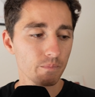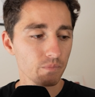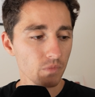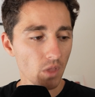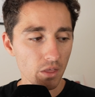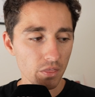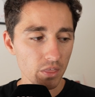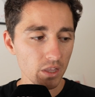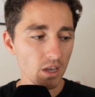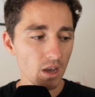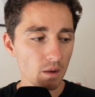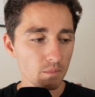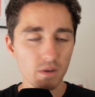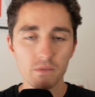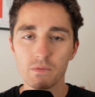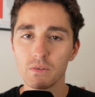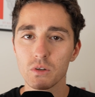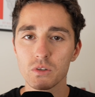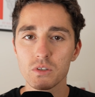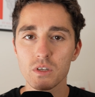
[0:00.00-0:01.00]
I think our
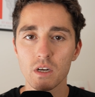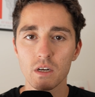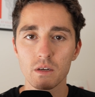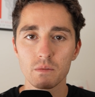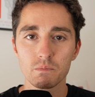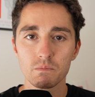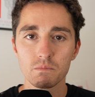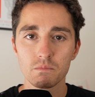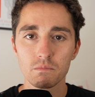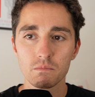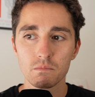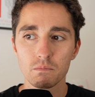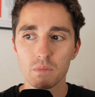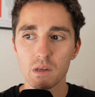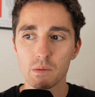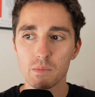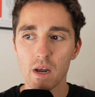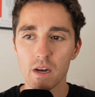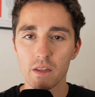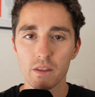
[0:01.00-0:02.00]
midfield's going to be
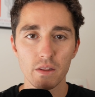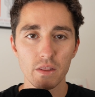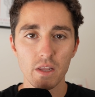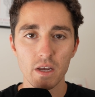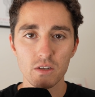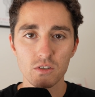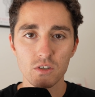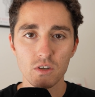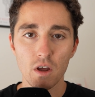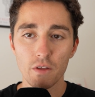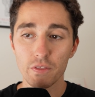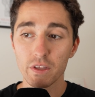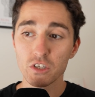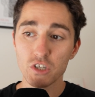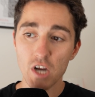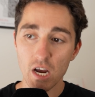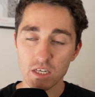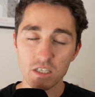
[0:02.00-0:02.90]
better than theirs. I think Jack